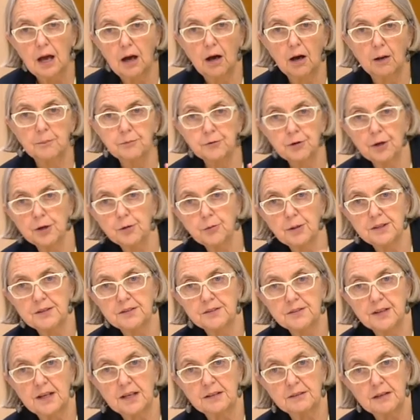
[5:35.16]
I'm trying to
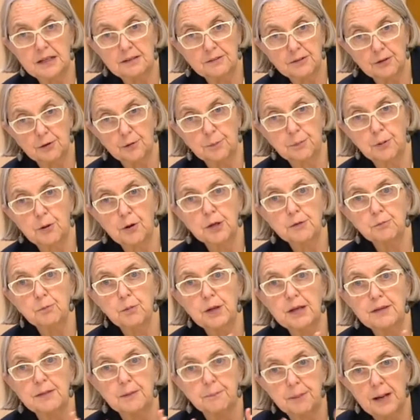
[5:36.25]
understand, is there a point
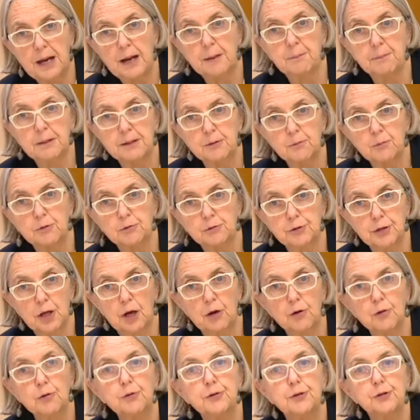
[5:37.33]
where the public will
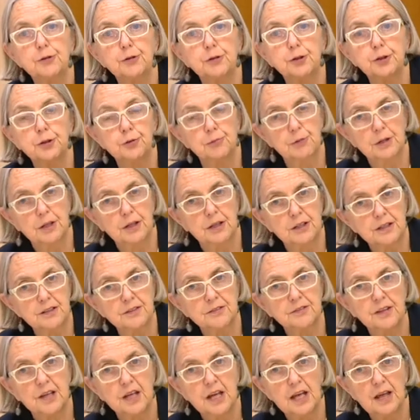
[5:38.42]
know? Do you
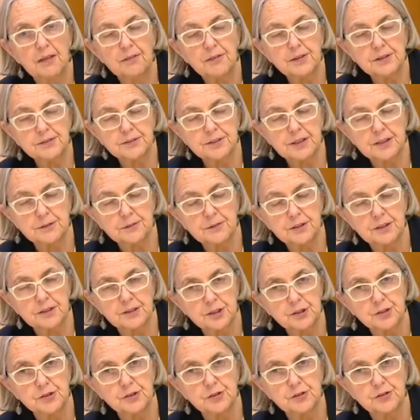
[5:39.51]
release these set of
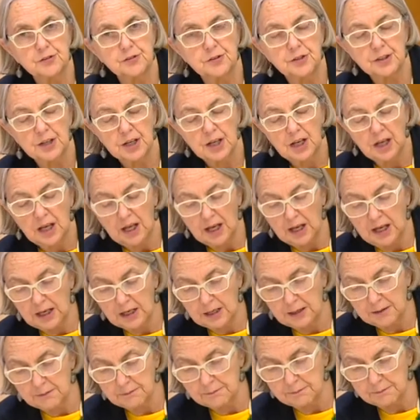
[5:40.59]
conditions that
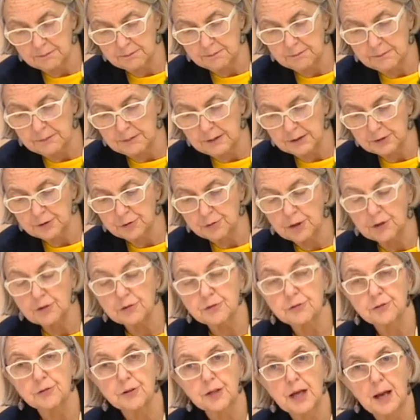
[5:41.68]
Taronga
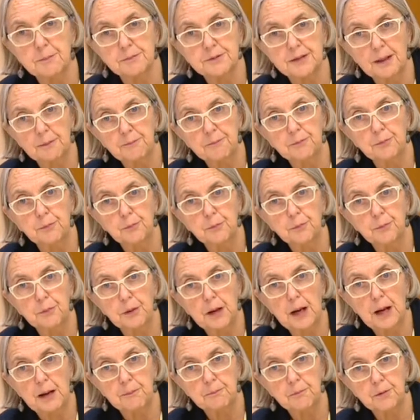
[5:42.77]
Zoo comes up
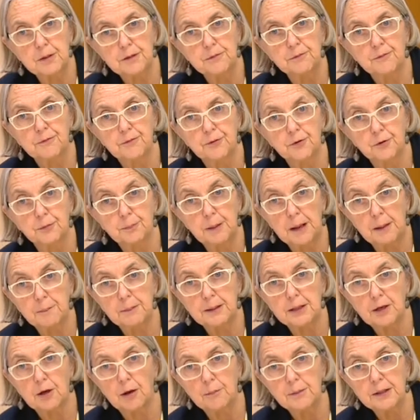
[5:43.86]
with for public
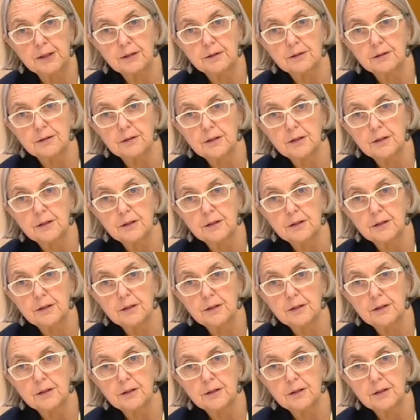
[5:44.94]
comment?